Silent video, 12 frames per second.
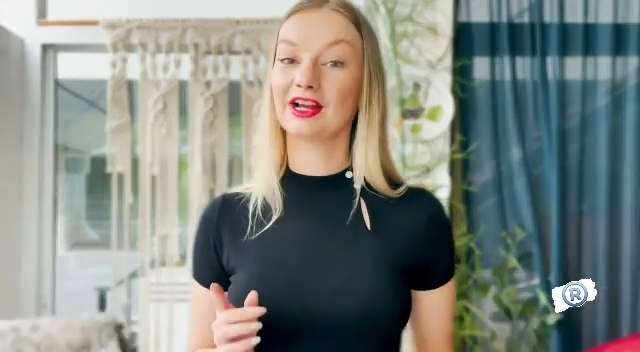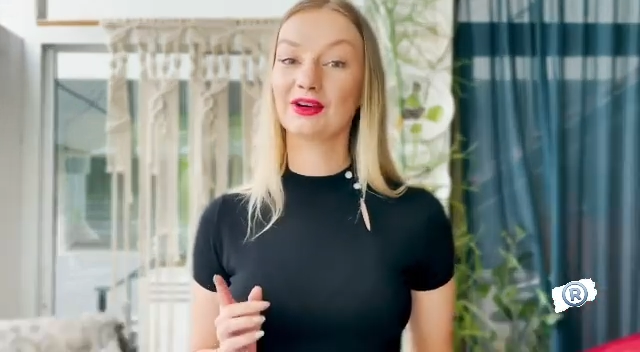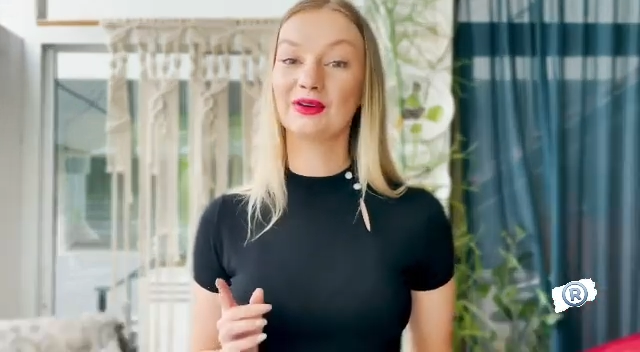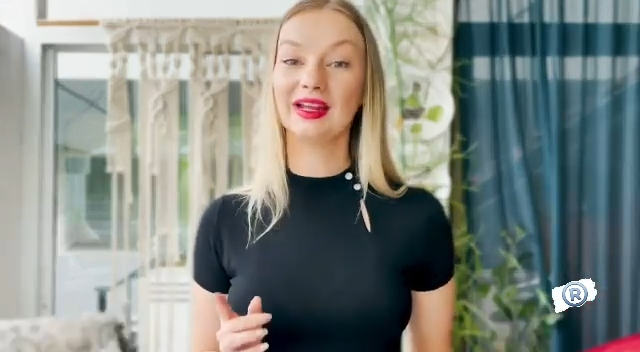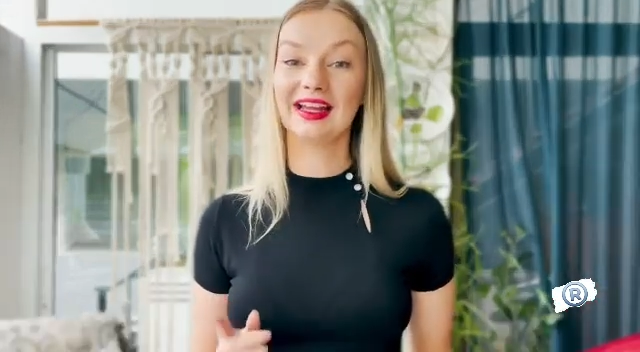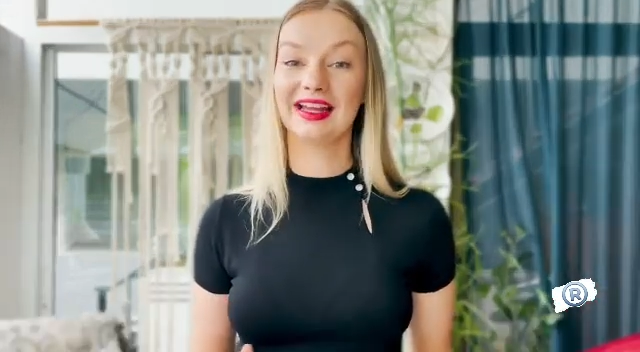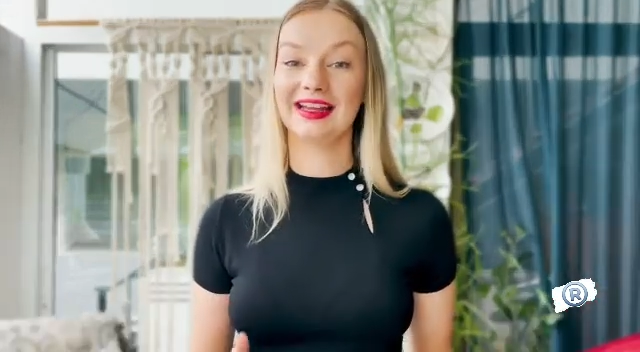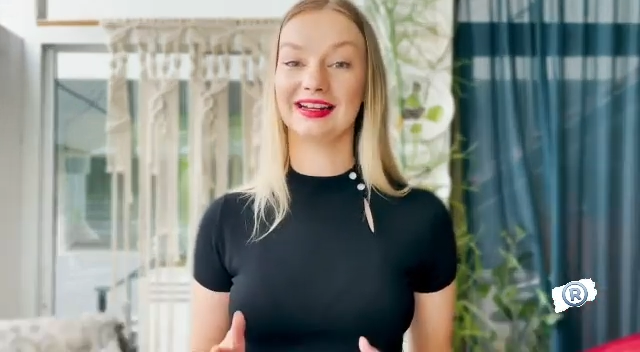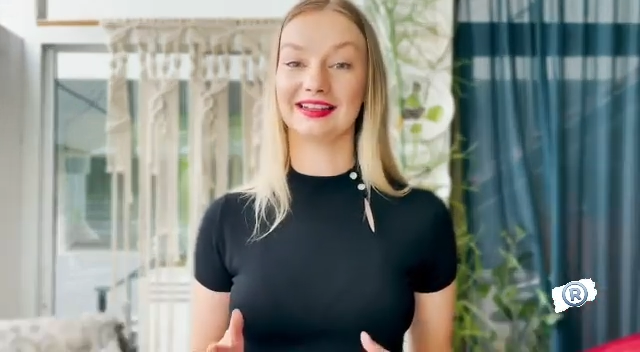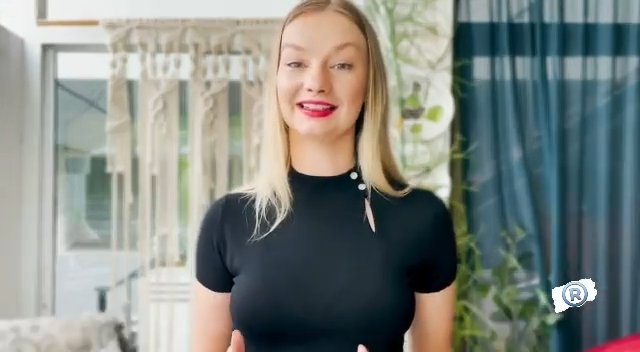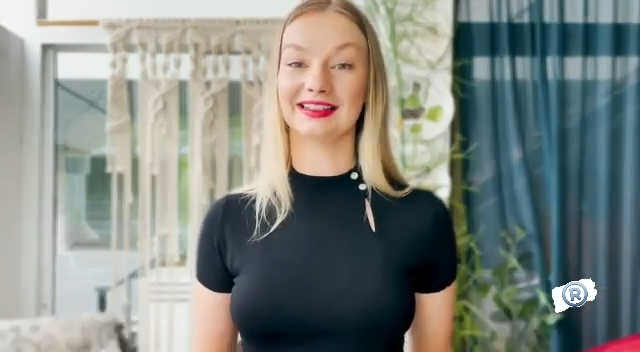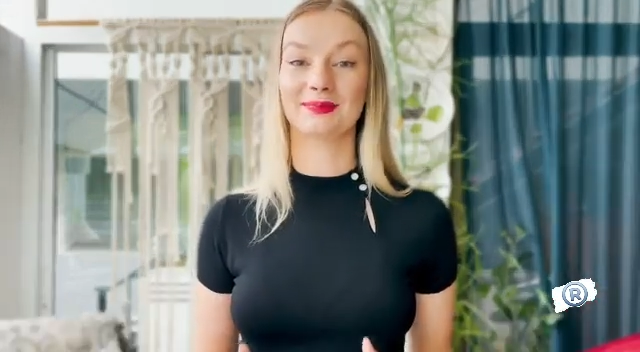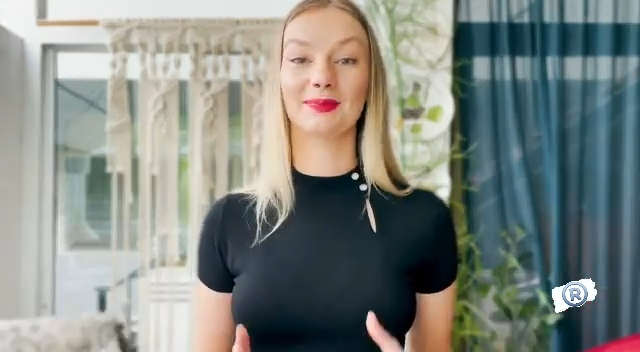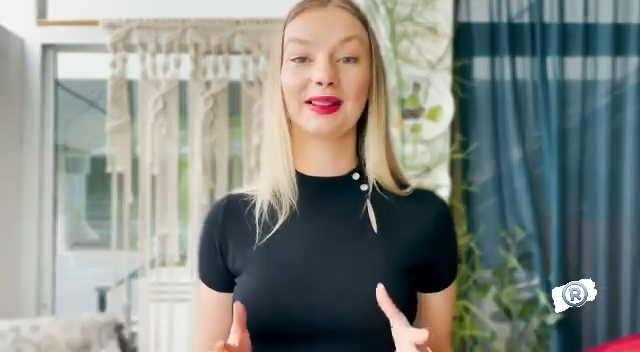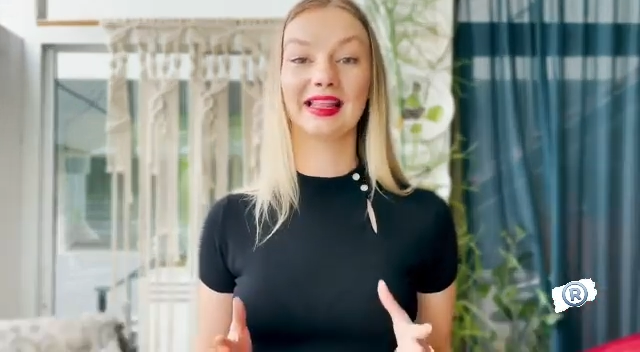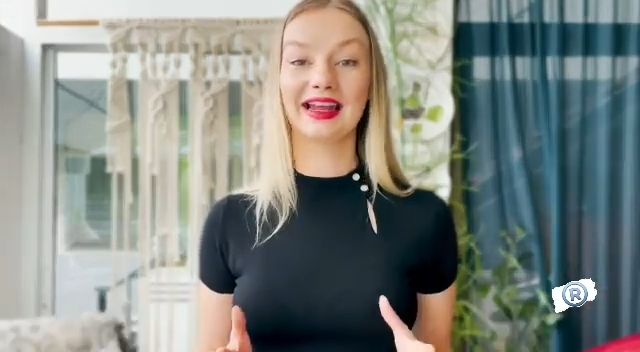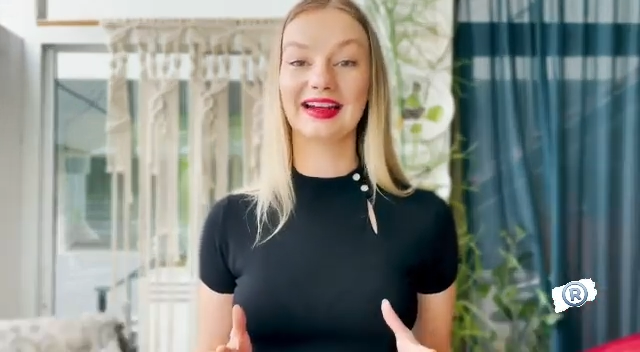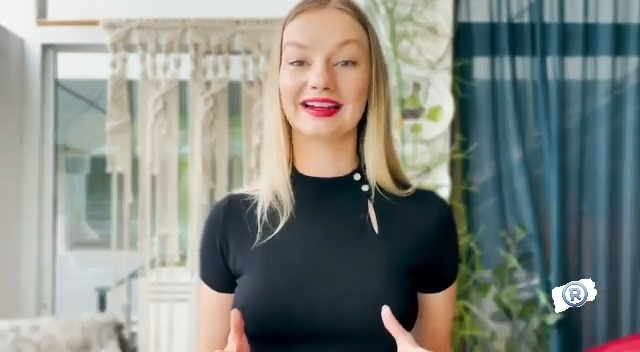creators,
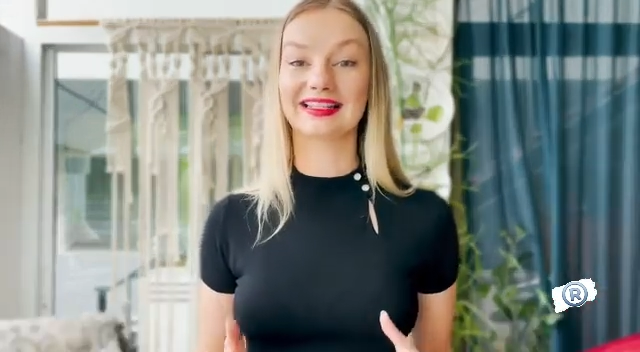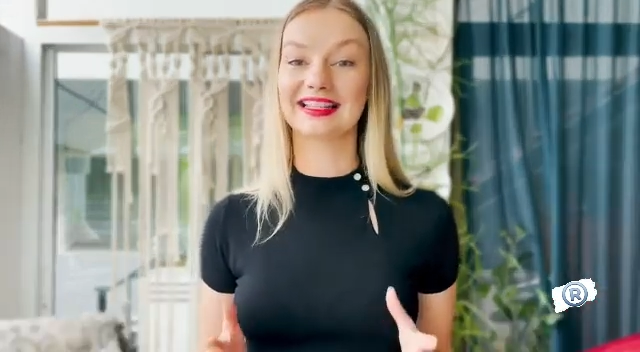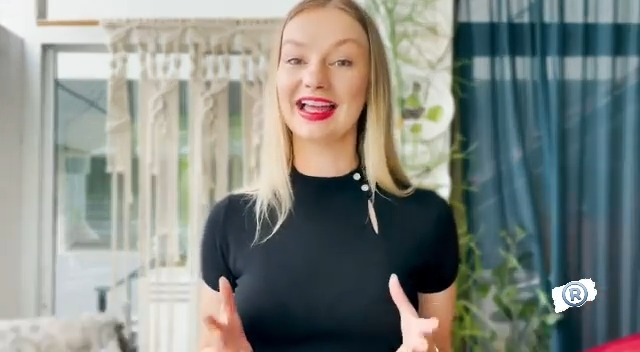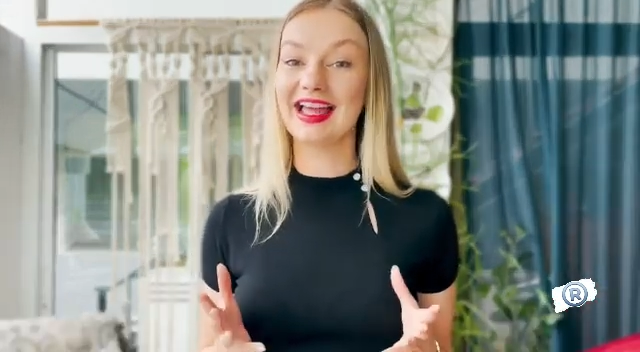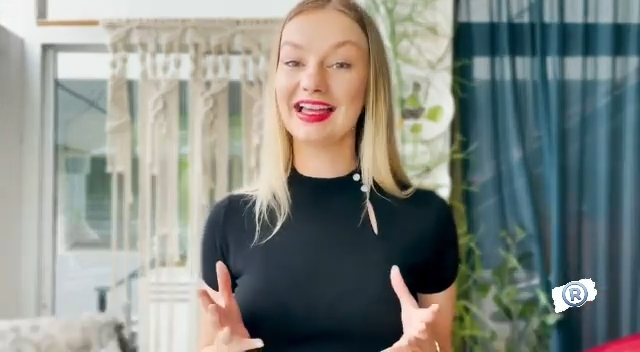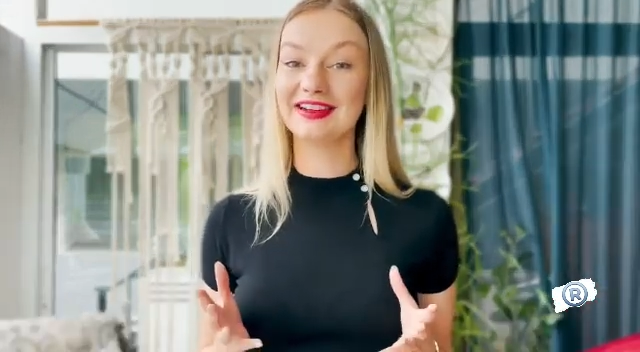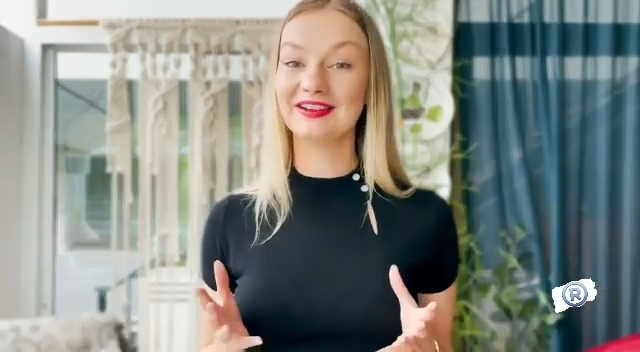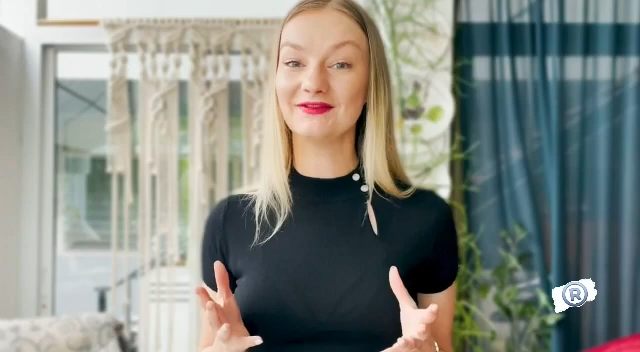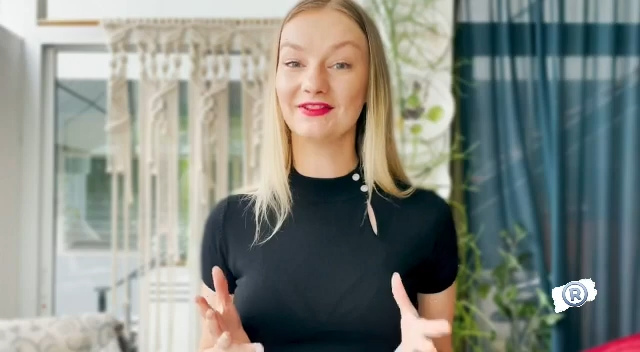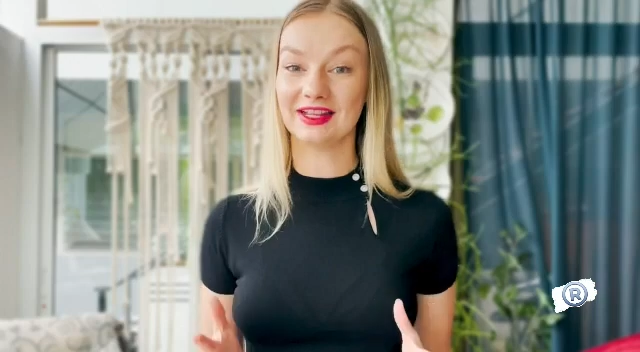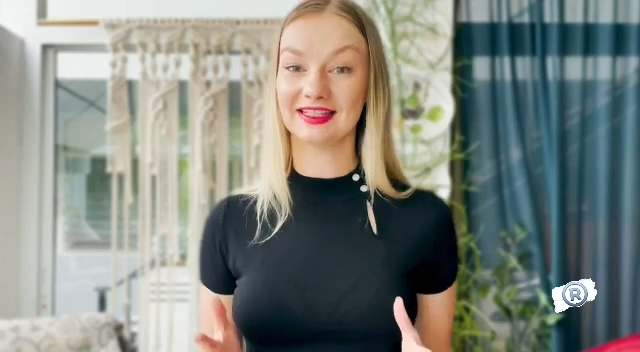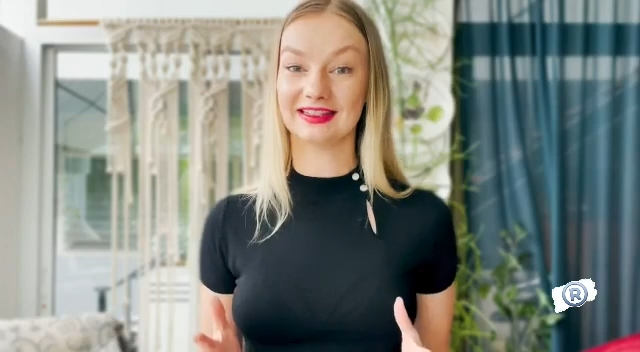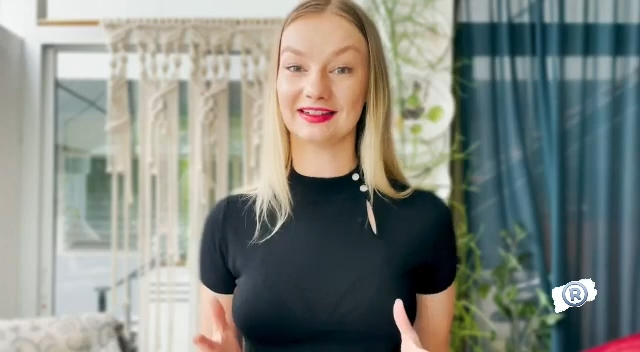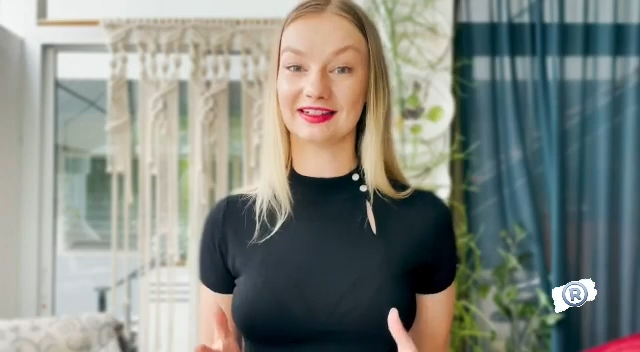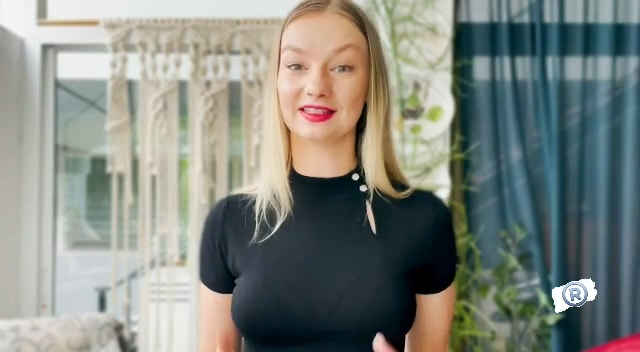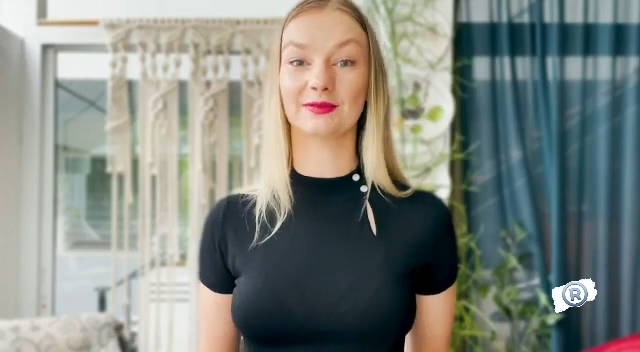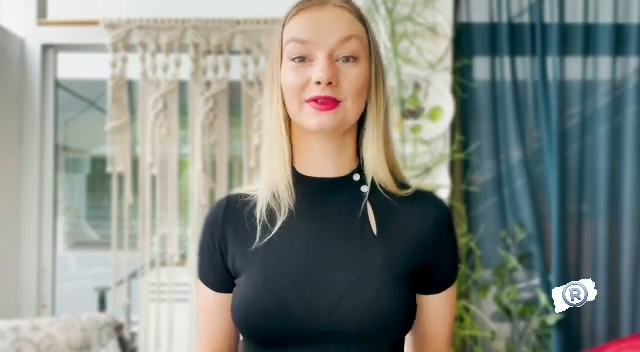players, and investors with